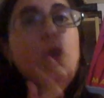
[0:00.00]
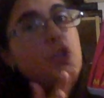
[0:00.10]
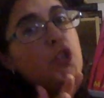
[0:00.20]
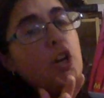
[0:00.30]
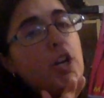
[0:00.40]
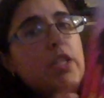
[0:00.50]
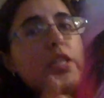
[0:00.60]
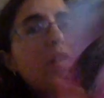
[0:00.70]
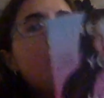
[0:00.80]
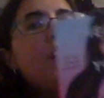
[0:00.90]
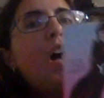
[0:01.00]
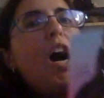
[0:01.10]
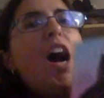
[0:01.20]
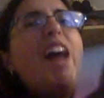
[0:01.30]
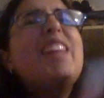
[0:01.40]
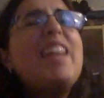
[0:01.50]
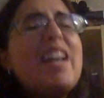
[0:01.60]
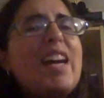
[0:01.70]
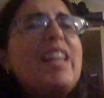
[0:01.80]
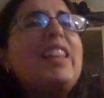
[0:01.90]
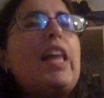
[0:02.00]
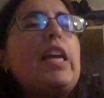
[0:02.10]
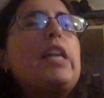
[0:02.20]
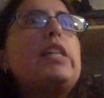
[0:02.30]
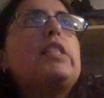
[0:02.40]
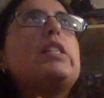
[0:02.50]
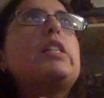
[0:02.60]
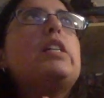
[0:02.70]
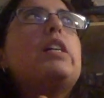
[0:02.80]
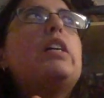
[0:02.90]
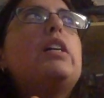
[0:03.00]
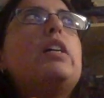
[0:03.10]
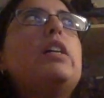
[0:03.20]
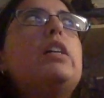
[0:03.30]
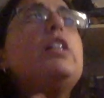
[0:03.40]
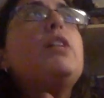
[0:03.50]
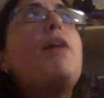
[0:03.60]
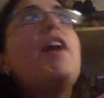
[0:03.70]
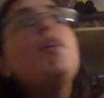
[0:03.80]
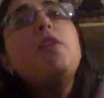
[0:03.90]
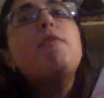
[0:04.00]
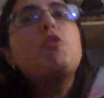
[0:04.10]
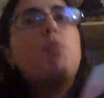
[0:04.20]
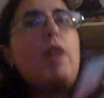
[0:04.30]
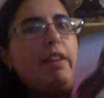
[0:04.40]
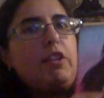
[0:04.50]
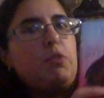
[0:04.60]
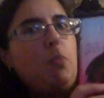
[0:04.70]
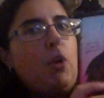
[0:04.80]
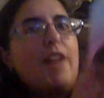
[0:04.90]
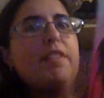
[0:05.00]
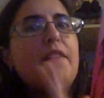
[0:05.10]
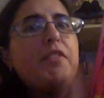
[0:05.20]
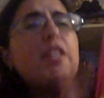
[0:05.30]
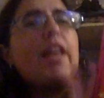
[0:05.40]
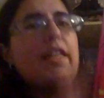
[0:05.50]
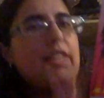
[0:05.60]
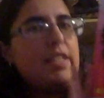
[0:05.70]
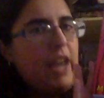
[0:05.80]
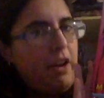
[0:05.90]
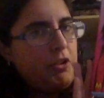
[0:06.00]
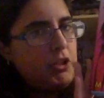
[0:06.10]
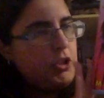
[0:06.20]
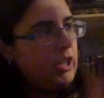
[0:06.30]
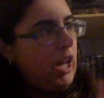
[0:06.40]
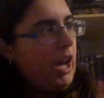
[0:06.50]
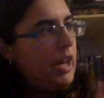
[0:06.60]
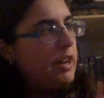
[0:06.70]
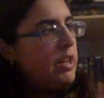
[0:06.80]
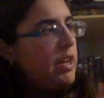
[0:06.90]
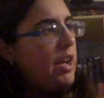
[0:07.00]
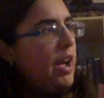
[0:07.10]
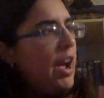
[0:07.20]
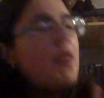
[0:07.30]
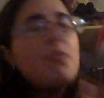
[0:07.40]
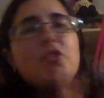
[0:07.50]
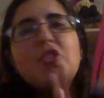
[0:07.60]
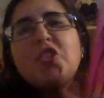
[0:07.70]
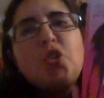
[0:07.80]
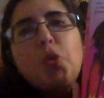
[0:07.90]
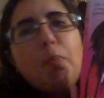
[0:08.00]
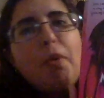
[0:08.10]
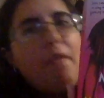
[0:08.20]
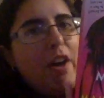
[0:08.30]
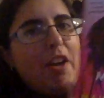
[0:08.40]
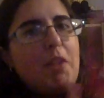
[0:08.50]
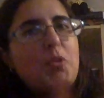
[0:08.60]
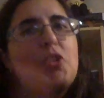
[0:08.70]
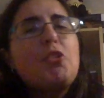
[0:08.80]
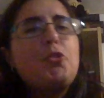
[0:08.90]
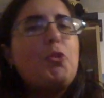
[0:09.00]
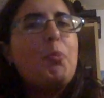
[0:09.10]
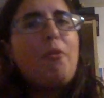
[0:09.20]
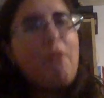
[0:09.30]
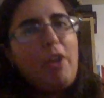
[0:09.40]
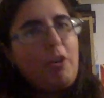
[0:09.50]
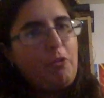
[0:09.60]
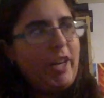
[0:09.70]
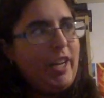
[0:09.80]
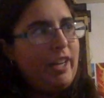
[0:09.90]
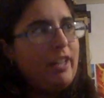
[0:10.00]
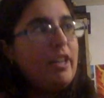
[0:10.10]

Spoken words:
stars. I think I liked, I don't know which one I liked more. I definitely liked these characters a lot. And it was just super fun. It was just a super fun read.